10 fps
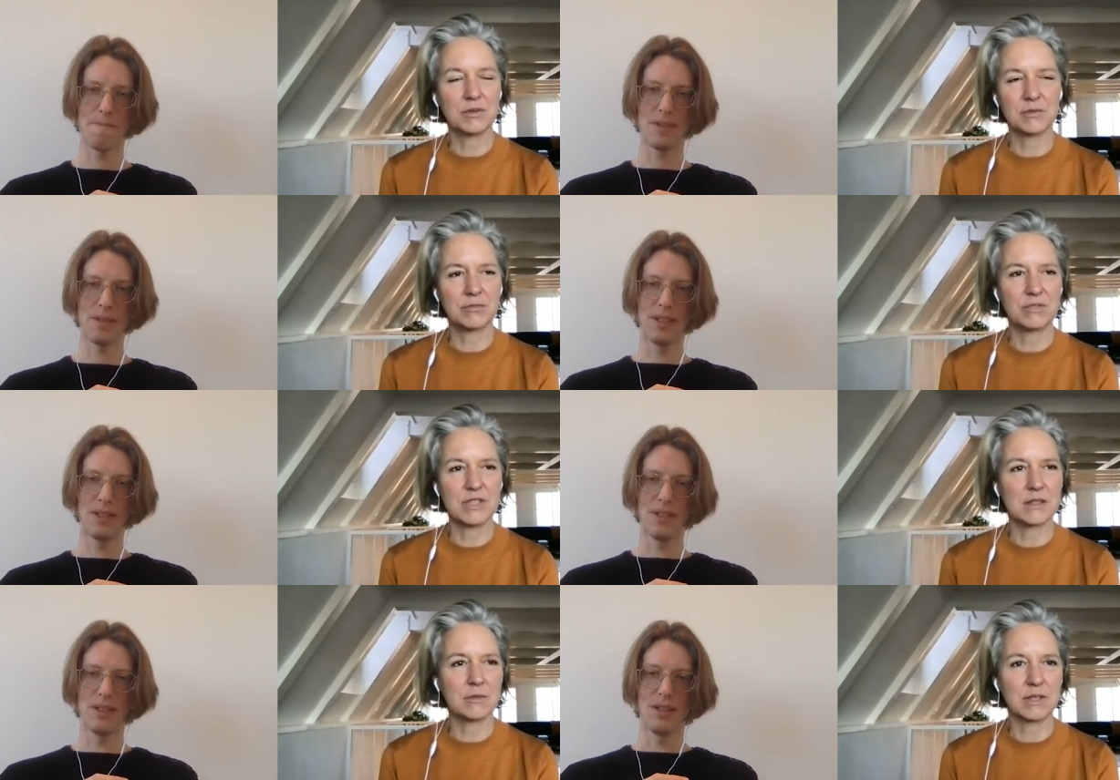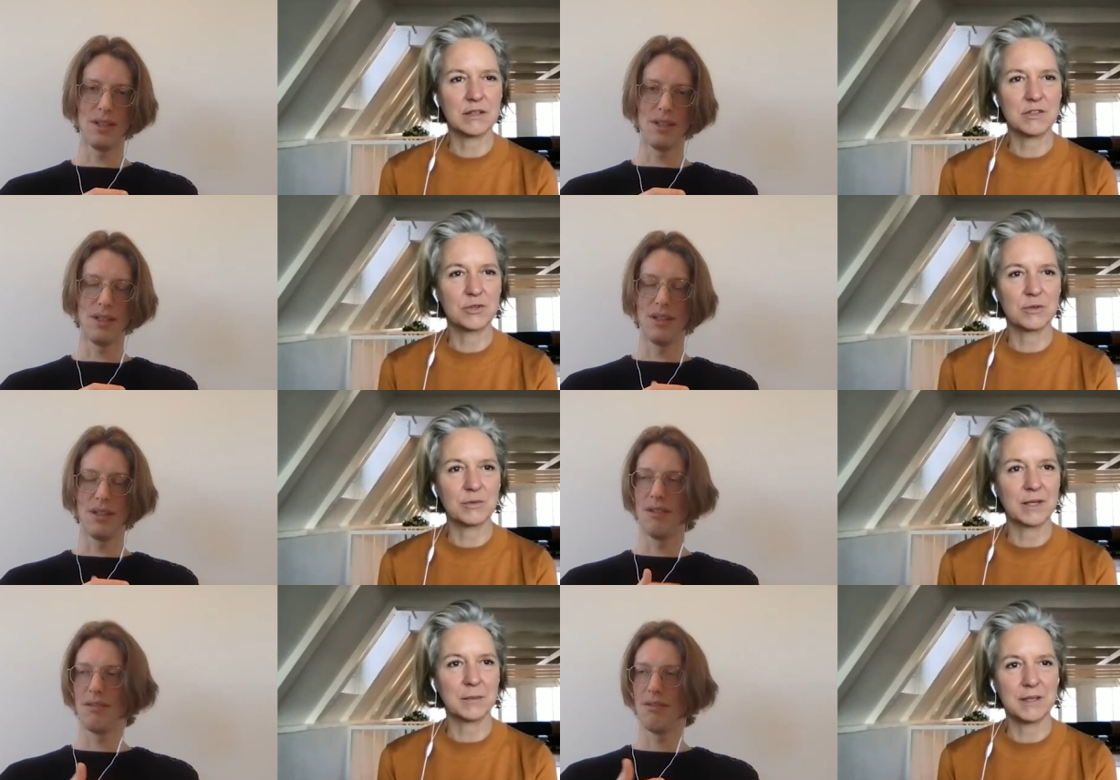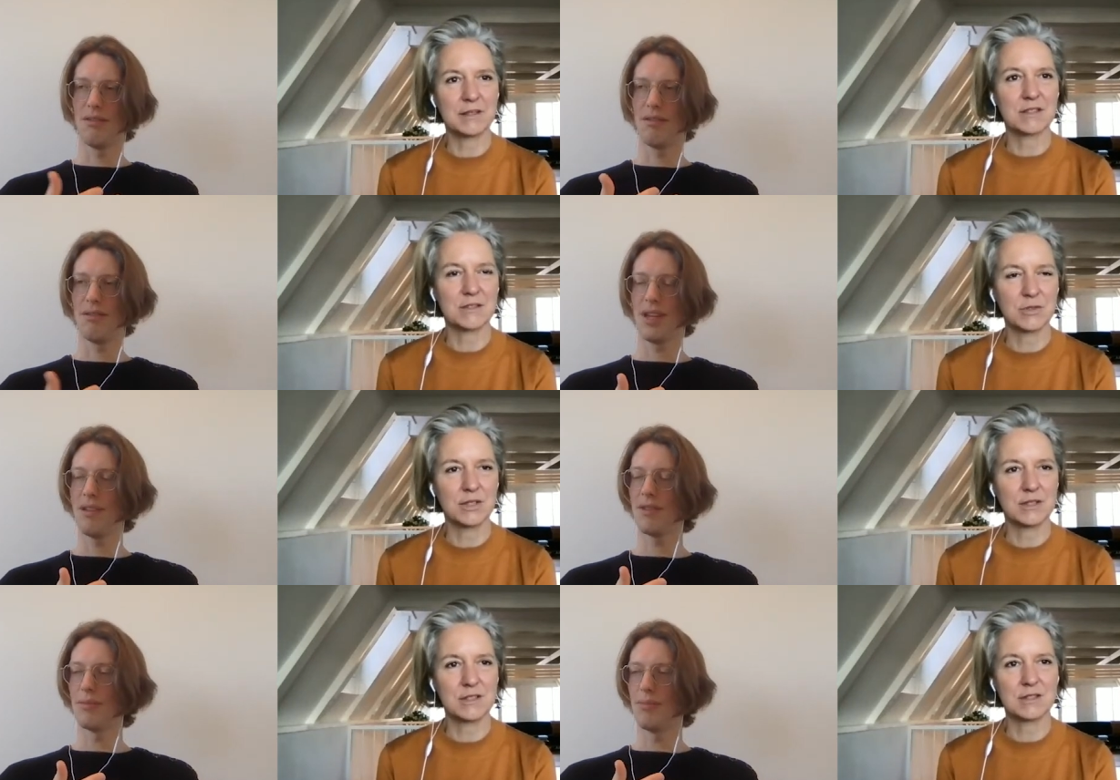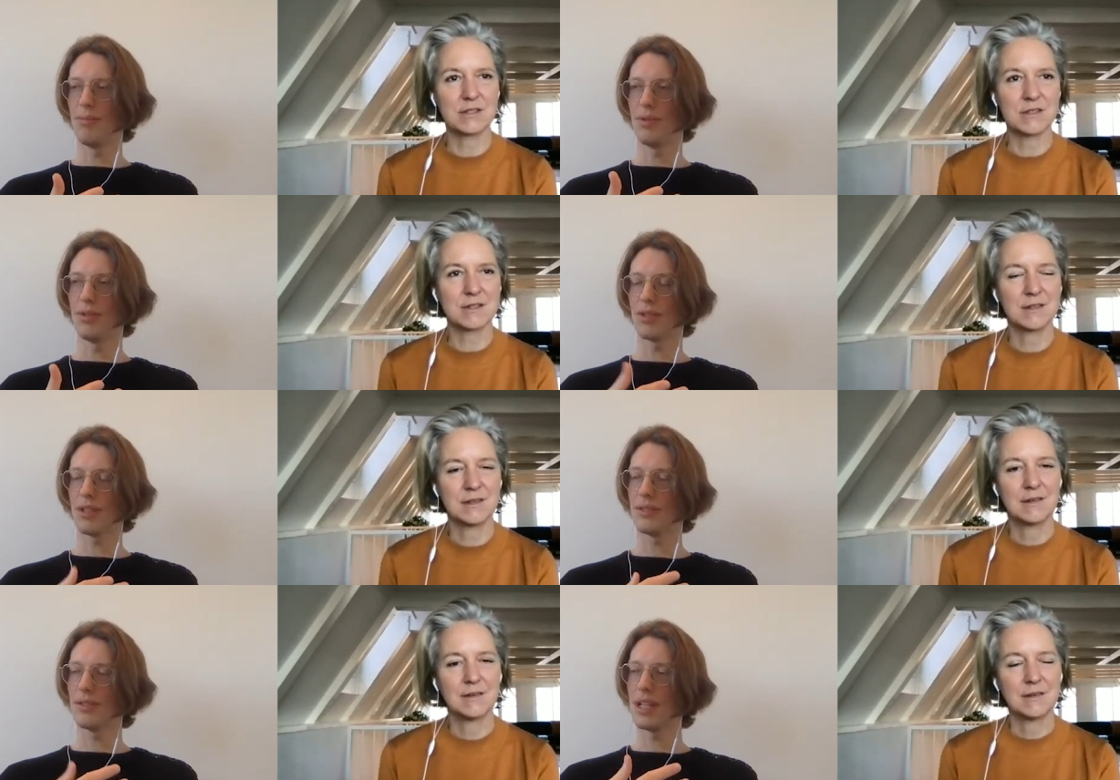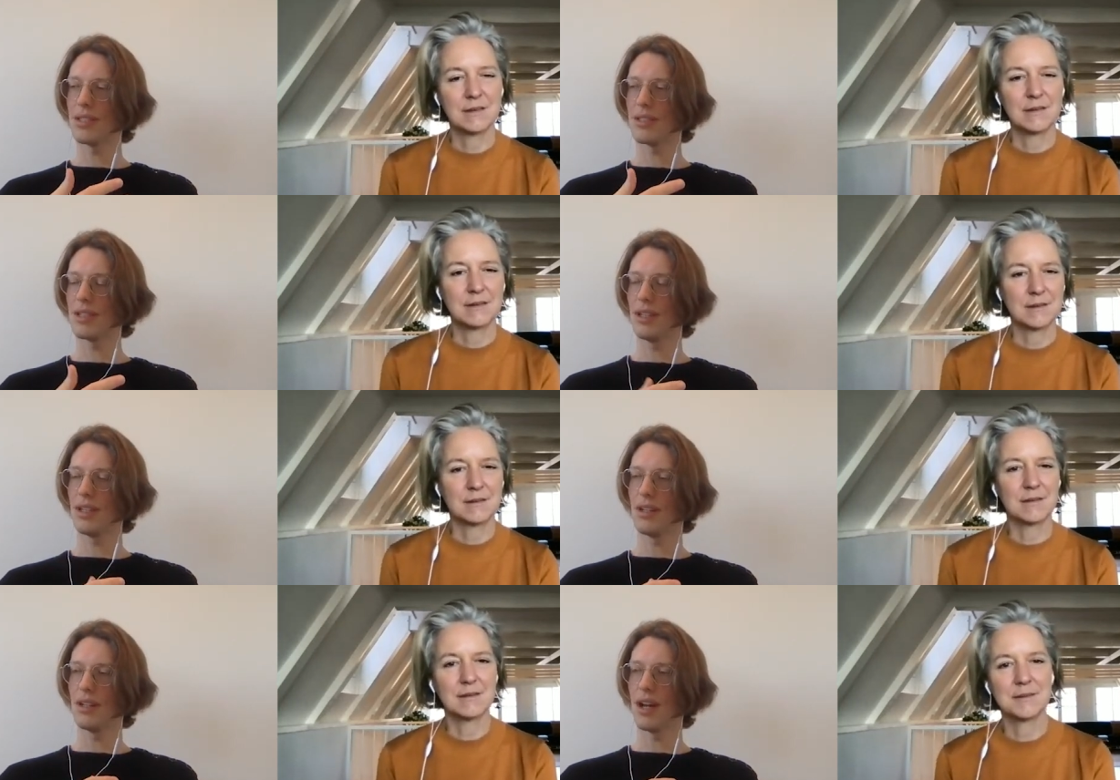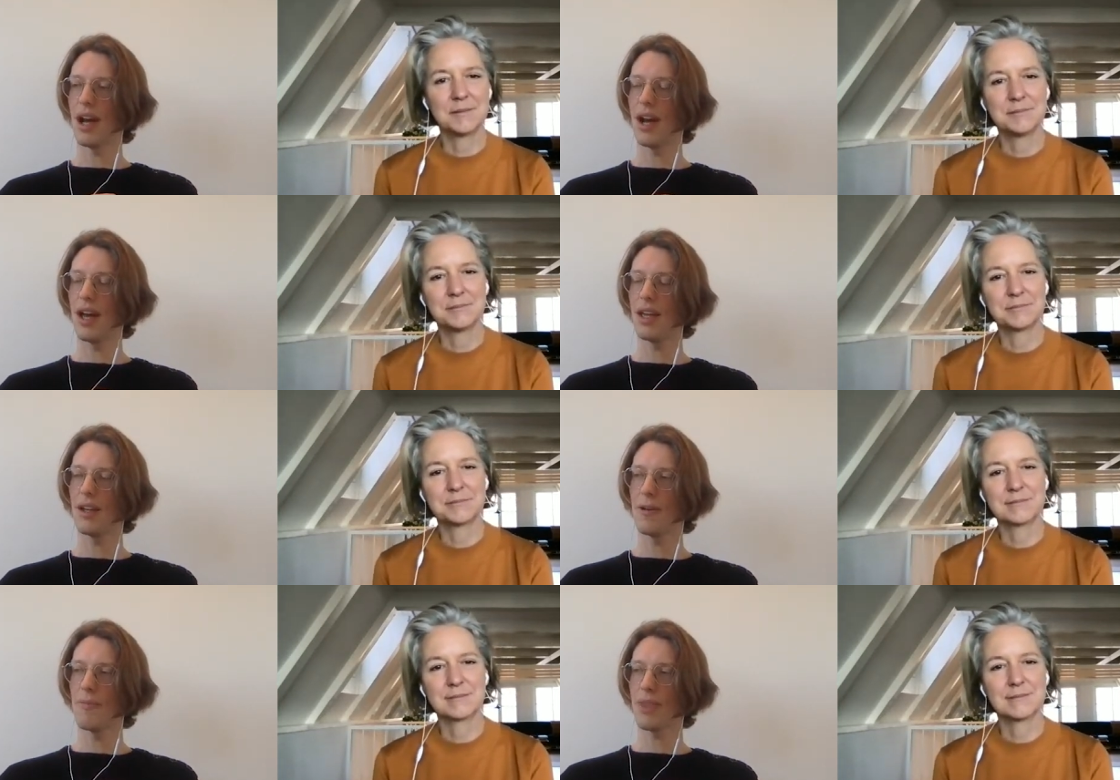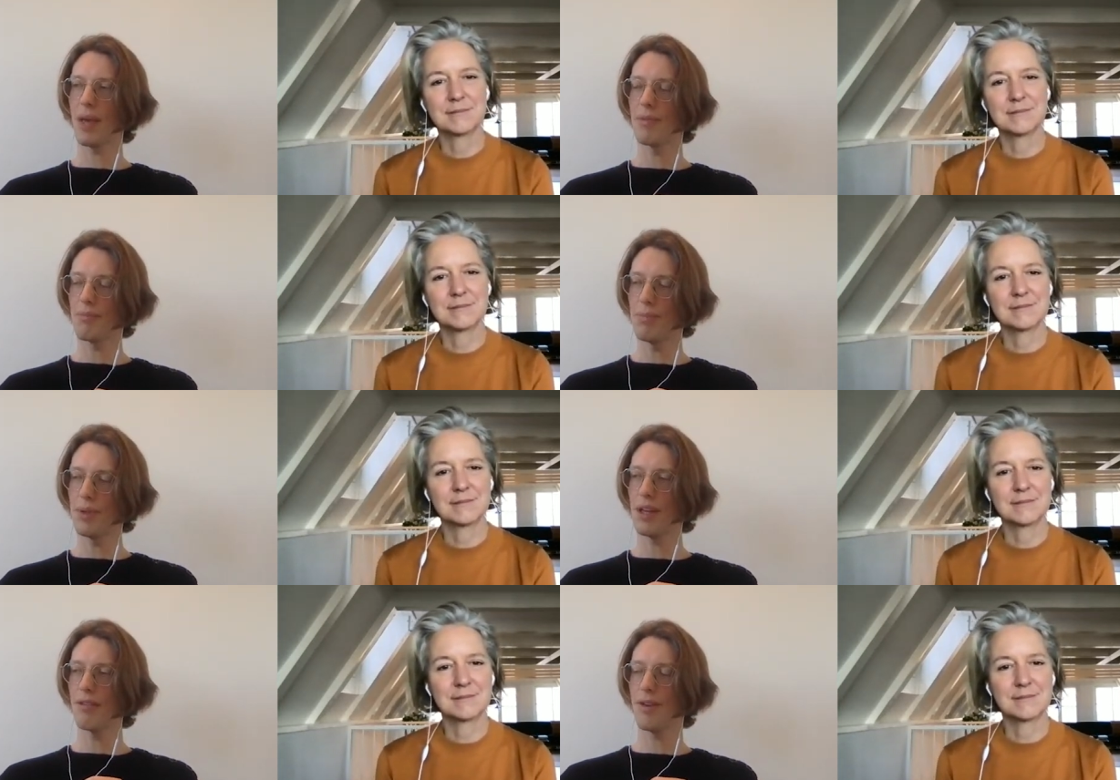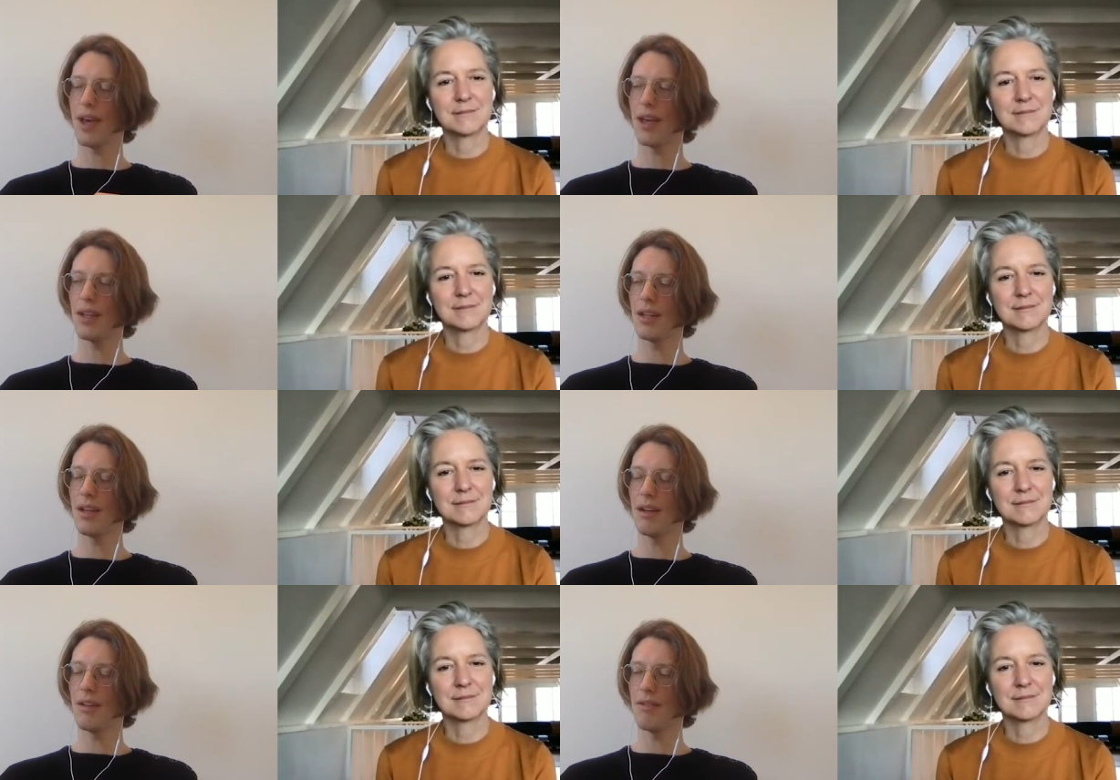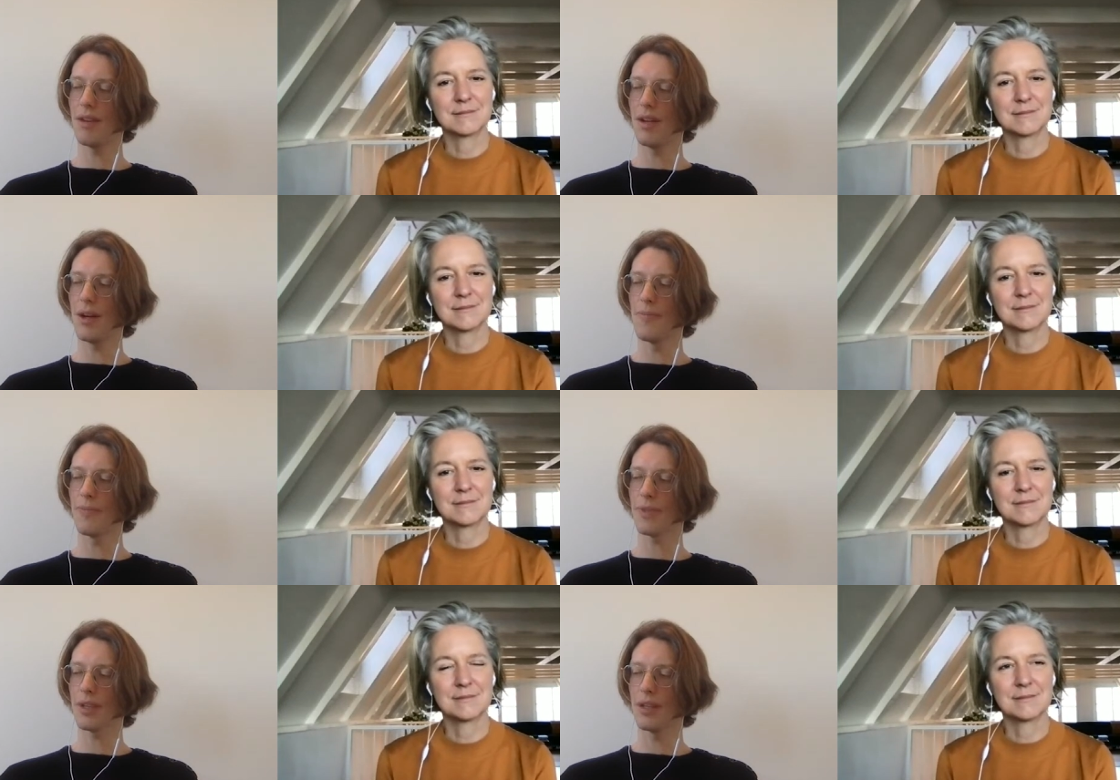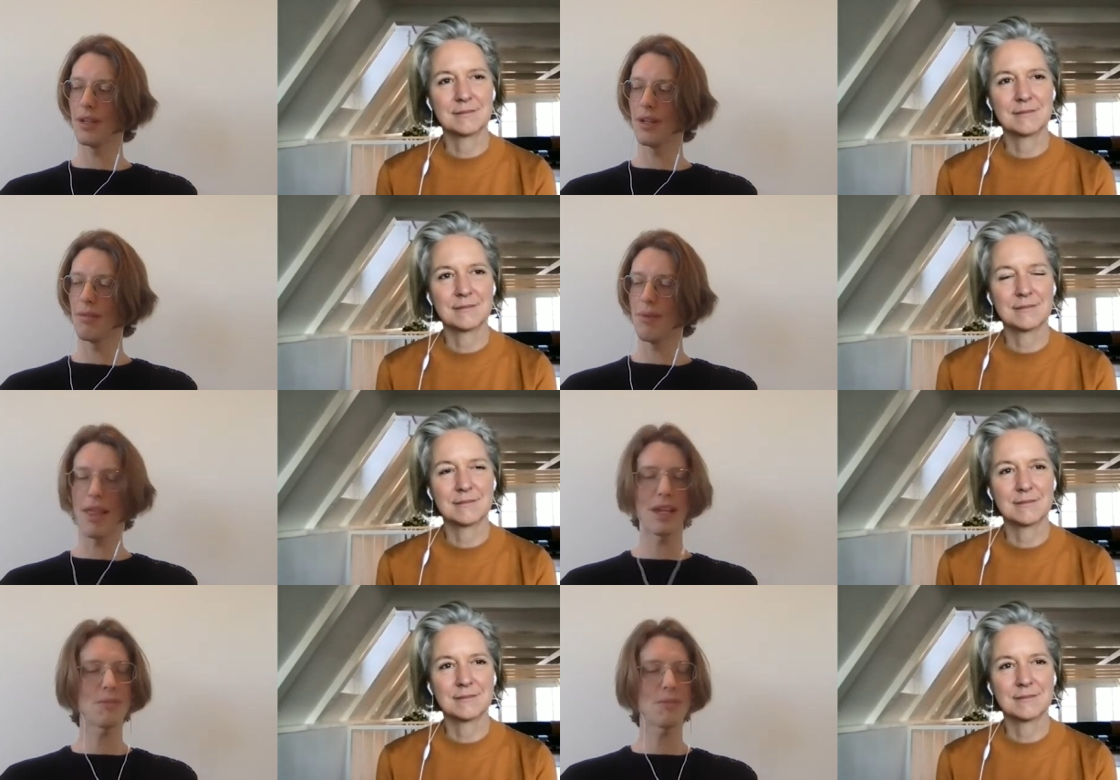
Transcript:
Speaker 1: recently read that you can recommend to the
Speaker 2: listeners? Let's see here. I'm a big fan of, I